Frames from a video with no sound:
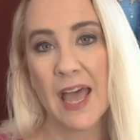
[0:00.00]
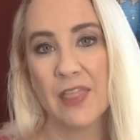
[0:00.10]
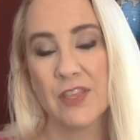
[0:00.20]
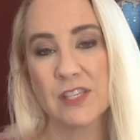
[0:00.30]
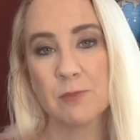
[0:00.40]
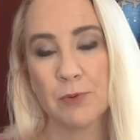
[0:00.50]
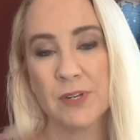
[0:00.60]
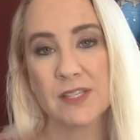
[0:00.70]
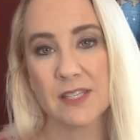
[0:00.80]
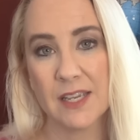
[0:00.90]
and this
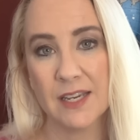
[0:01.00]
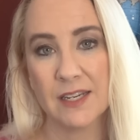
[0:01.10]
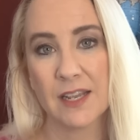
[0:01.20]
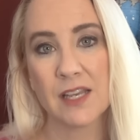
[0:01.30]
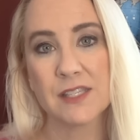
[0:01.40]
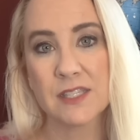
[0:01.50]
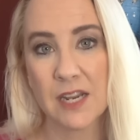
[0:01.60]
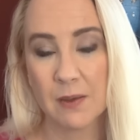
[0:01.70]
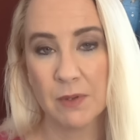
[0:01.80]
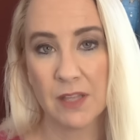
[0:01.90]
brings in a
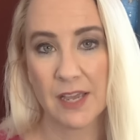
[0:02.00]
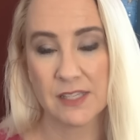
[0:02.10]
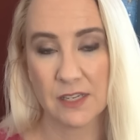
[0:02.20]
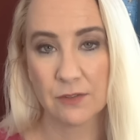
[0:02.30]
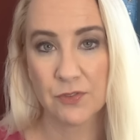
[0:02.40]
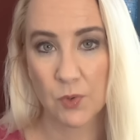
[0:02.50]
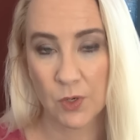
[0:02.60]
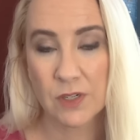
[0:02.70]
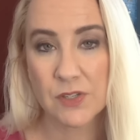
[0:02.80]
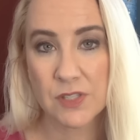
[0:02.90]
stabilizing
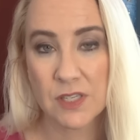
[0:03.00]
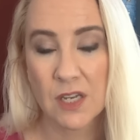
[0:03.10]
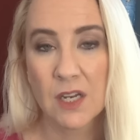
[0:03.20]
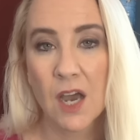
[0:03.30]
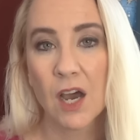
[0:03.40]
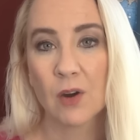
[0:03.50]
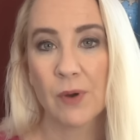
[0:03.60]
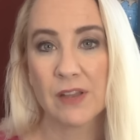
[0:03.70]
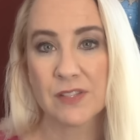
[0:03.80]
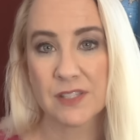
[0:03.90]
force
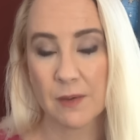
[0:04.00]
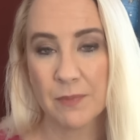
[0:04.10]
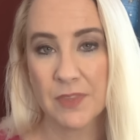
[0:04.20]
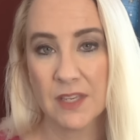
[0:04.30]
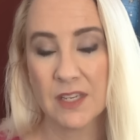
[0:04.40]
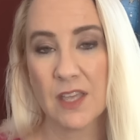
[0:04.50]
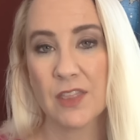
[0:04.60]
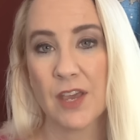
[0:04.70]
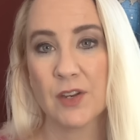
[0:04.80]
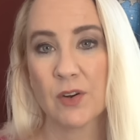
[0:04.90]
around something
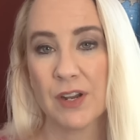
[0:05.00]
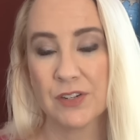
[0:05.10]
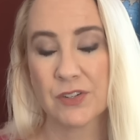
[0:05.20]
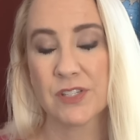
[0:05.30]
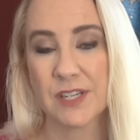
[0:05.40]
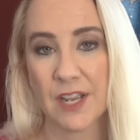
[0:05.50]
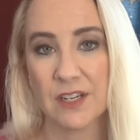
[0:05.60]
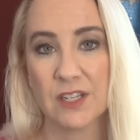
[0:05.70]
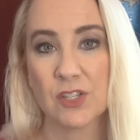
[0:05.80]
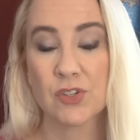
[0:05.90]
that your
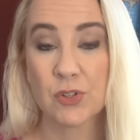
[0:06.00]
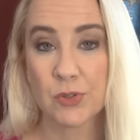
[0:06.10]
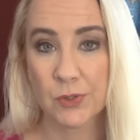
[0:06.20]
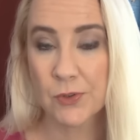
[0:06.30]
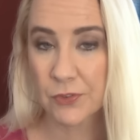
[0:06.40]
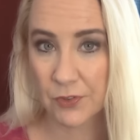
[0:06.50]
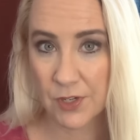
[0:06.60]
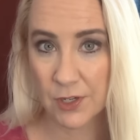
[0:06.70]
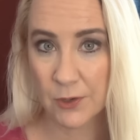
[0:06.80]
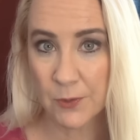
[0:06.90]
understanding is true for
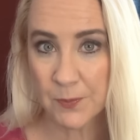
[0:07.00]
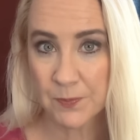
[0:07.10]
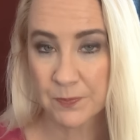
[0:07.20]
you